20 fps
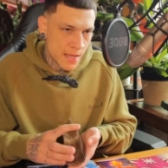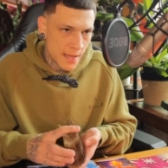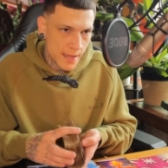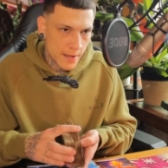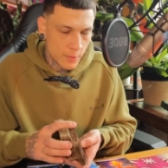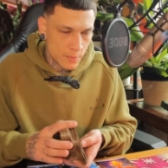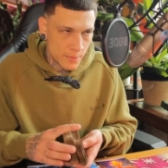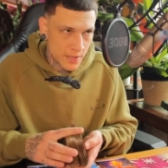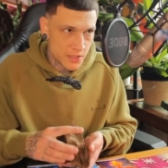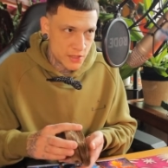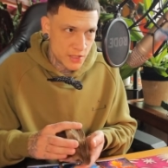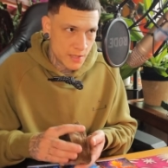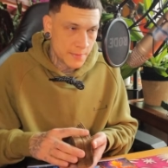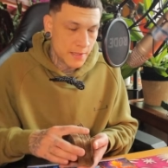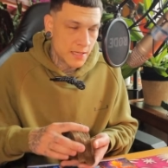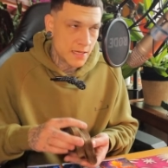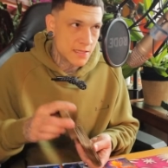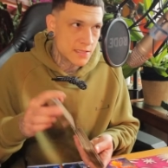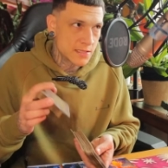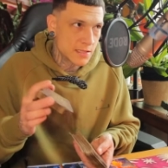help my
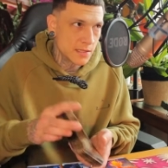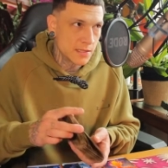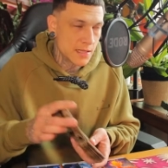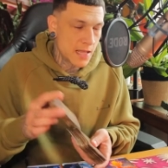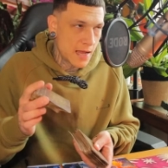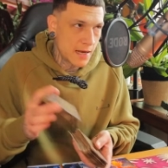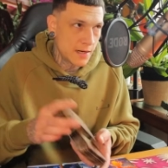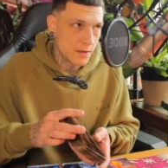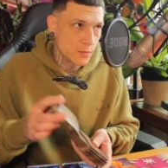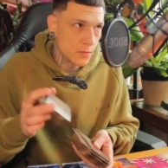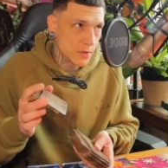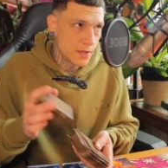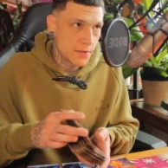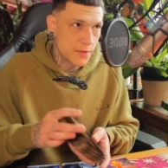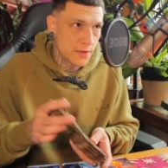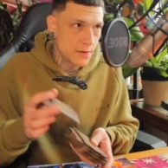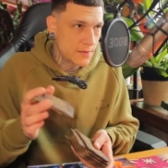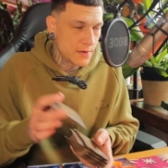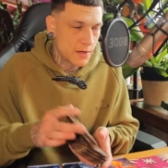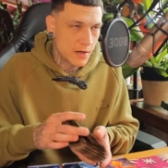Geminis align
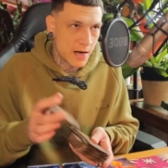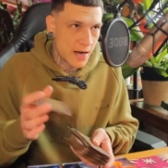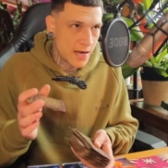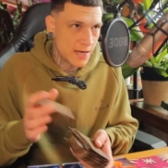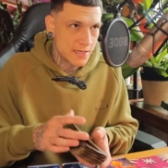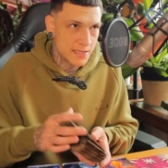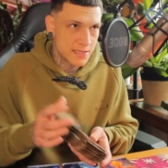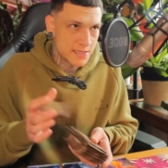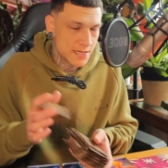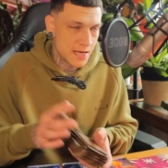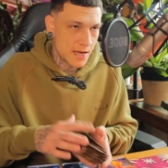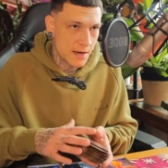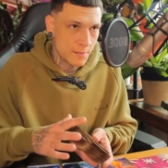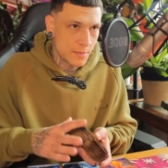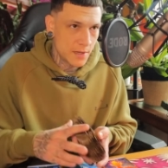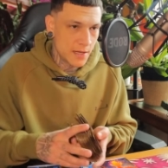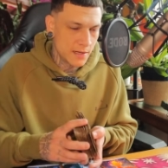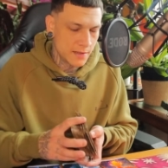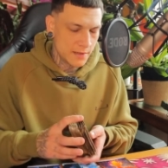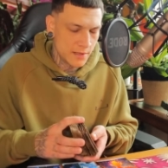with their highest
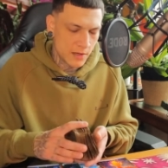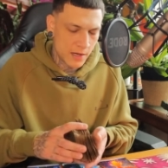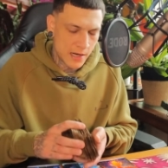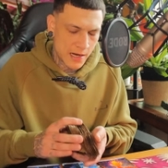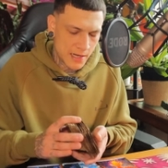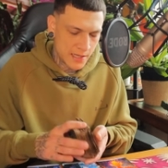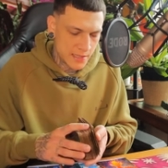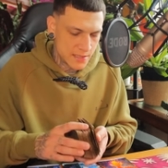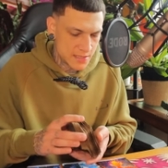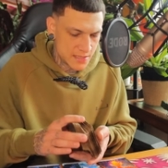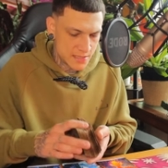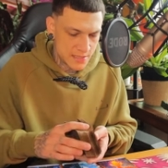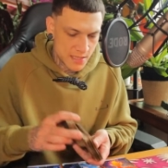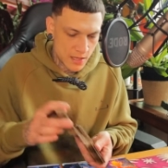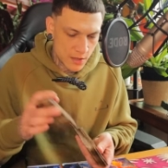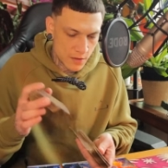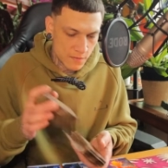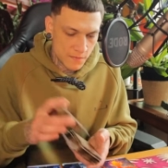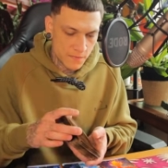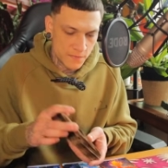timeline, their highest
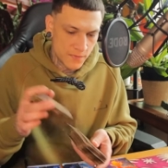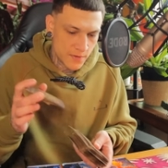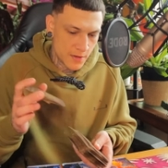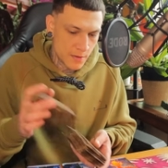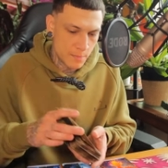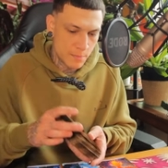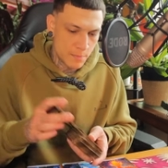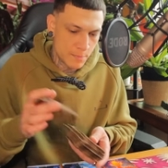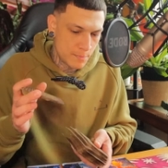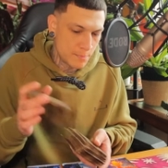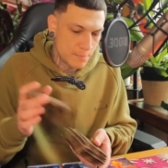self, their